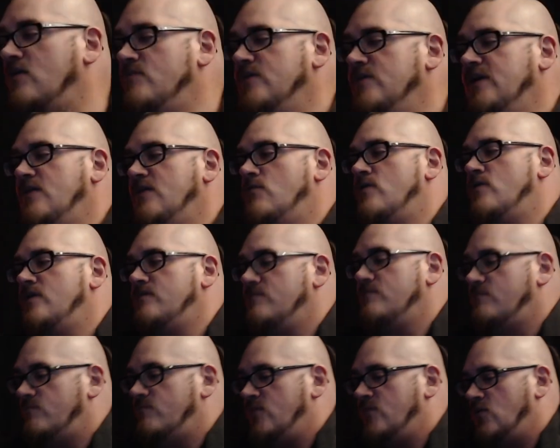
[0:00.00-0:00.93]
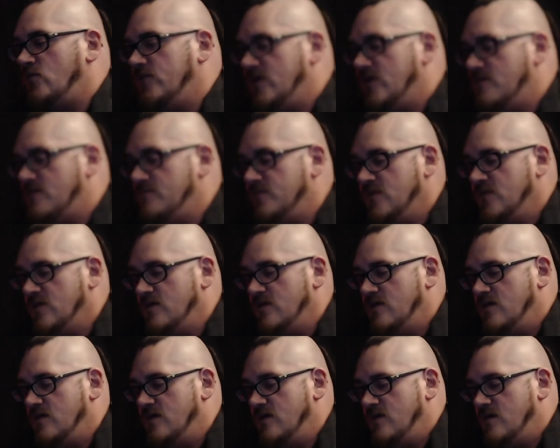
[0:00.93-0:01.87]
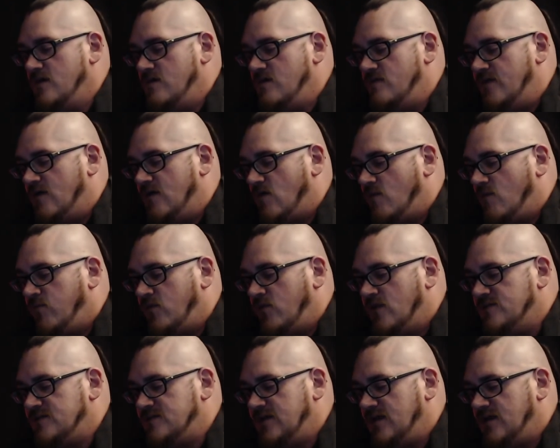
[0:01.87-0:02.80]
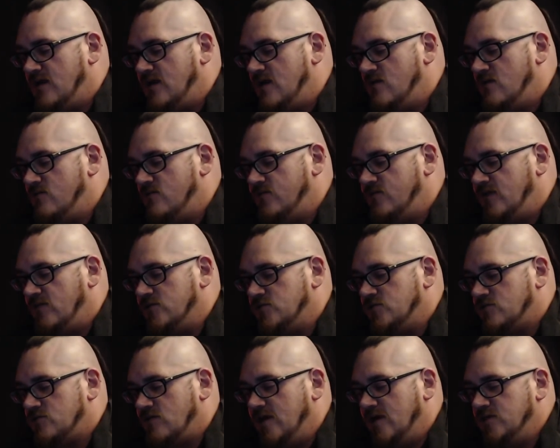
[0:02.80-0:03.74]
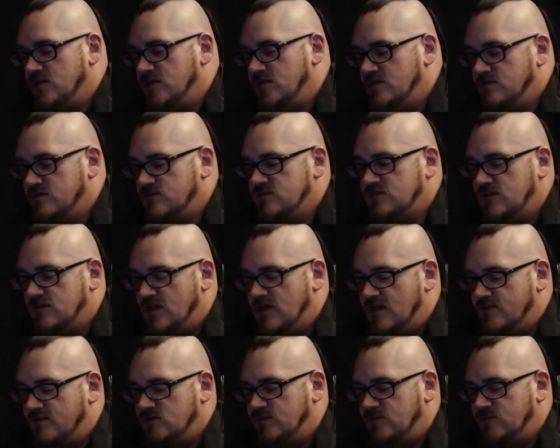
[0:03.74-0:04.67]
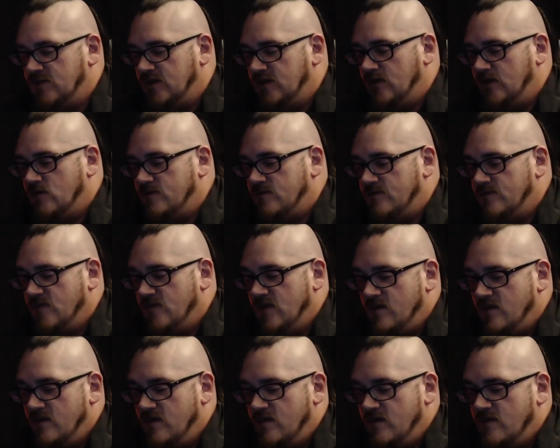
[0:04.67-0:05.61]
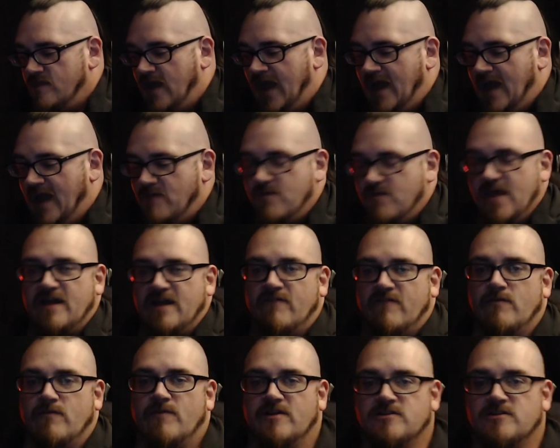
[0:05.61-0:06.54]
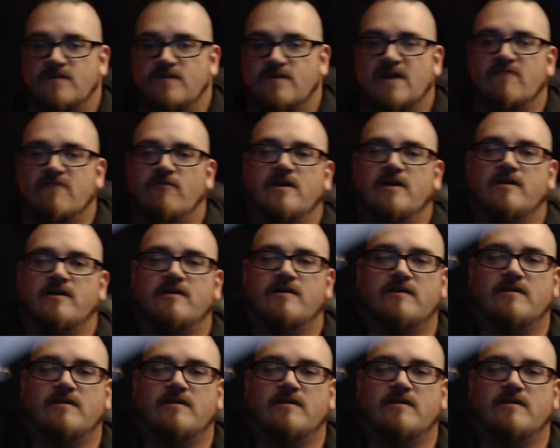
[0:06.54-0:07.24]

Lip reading: Let me get one pulled up. There are plenty of illustrations. This should be a good one. The Hat Man, everybody's favorite.